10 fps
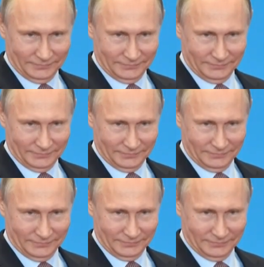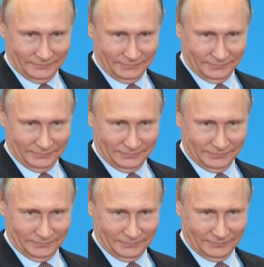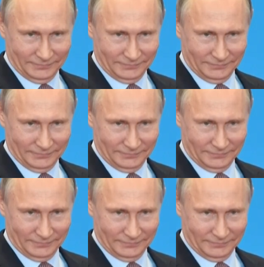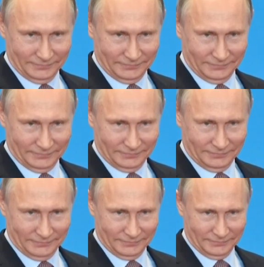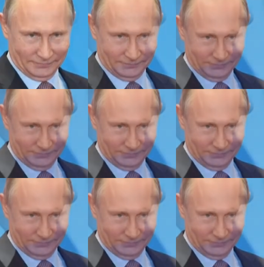(not speaking)